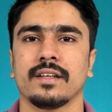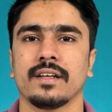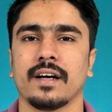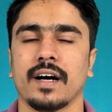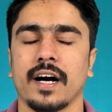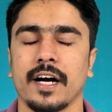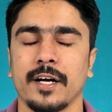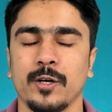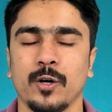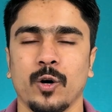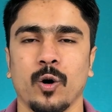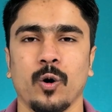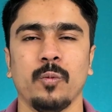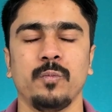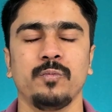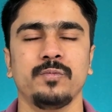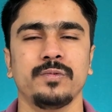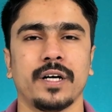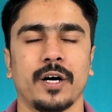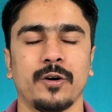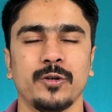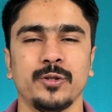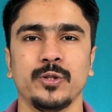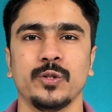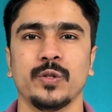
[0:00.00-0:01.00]
I hope
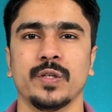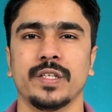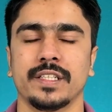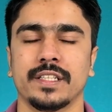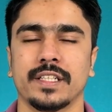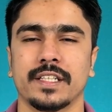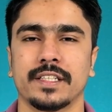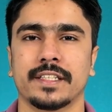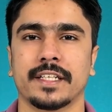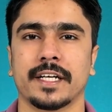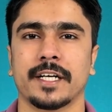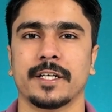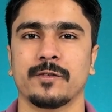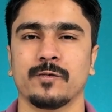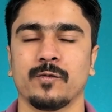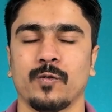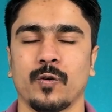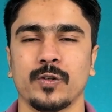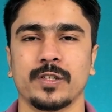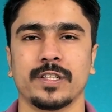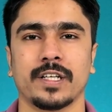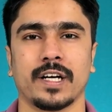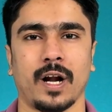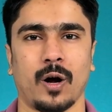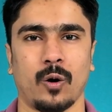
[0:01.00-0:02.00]
now you understand
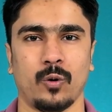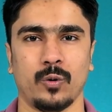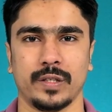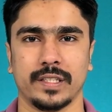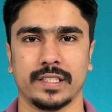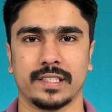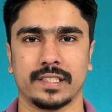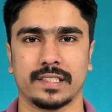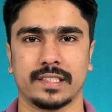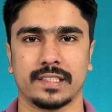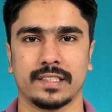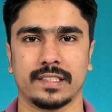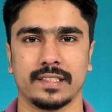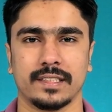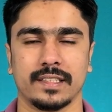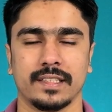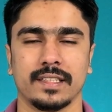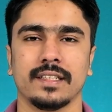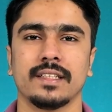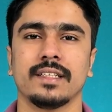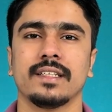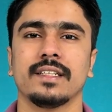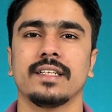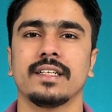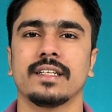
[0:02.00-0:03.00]
what cloud is.
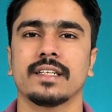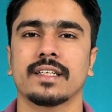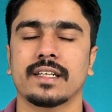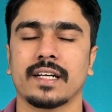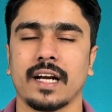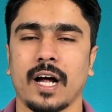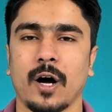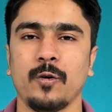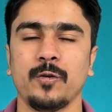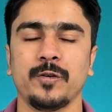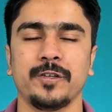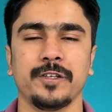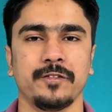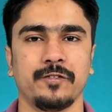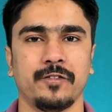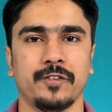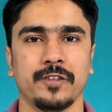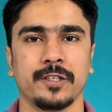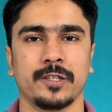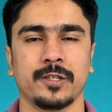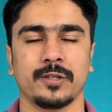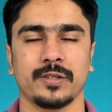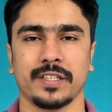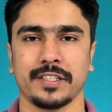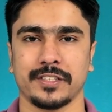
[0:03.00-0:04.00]
Cloud
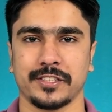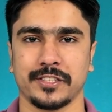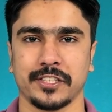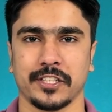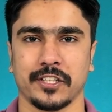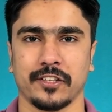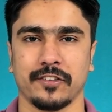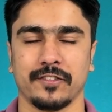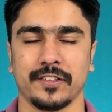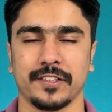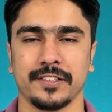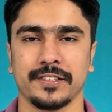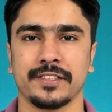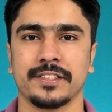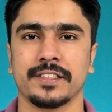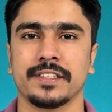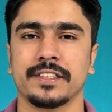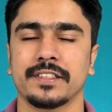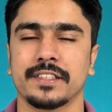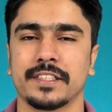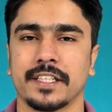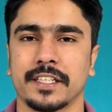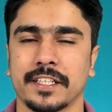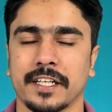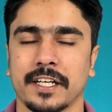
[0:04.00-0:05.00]
refers to the servers
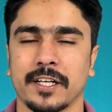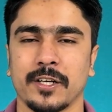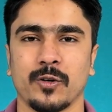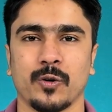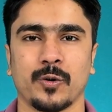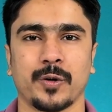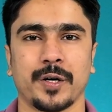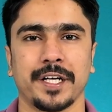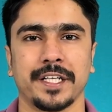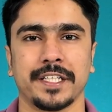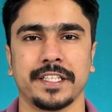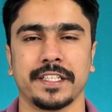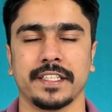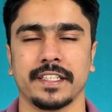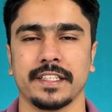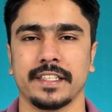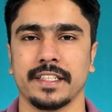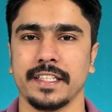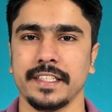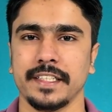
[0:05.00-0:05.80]
that are located in